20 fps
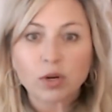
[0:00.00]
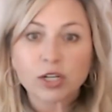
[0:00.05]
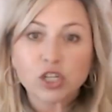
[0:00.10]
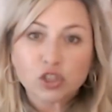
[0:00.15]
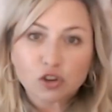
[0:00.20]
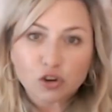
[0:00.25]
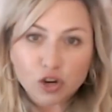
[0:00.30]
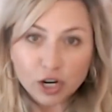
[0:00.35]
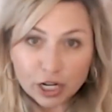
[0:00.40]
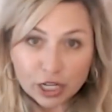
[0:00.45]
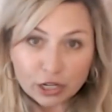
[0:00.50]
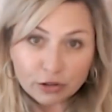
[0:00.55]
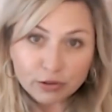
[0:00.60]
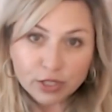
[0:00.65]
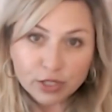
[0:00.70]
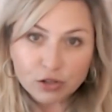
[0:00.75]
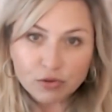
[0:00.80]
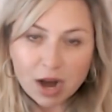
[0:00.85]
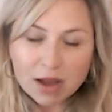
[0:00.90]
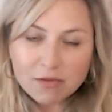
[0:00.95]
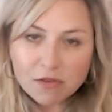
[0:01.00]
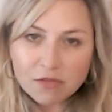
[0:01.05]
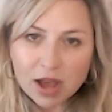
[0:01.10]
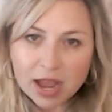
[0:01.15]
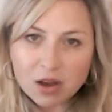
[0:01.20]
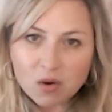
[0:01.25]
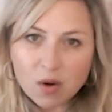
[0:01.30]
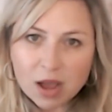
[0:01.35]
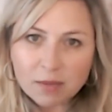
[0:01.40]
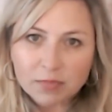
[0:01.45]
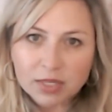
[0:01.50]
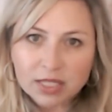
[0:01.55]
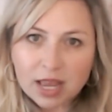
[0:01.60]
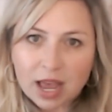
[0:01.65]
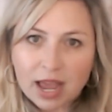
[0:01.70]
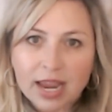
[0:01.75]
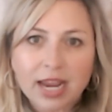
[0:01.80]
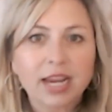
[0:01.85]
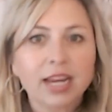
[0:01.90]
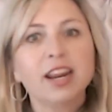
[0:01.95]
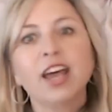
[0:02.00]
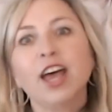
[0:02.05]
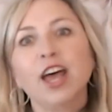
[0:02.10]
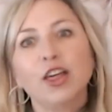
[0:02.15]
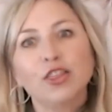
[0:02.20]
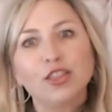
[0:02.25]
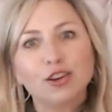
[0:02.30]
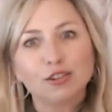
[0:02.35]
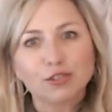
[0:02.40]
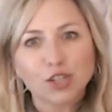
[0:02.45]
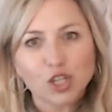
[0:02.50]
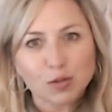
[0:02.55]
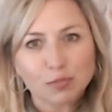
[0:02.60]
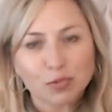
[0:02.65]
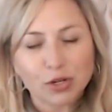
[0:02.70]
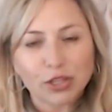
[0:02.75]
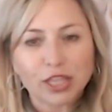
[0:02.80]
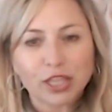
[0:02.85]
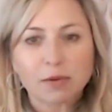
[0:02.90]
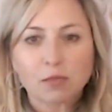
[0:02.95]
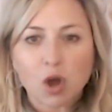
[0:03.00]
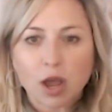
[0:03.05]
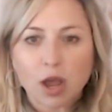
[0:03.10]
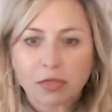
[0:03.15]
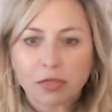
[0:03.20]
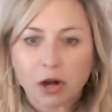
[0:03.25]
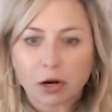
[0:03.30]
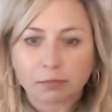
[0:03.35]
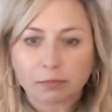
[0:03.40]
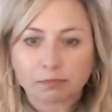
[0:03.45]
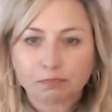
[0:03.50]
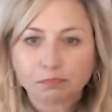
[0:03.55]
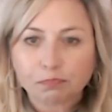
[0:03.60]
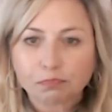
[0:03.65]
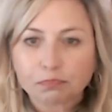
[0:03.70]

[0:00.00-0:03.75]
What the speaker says: which they're going to use a Travefy website, they'll just put them on there.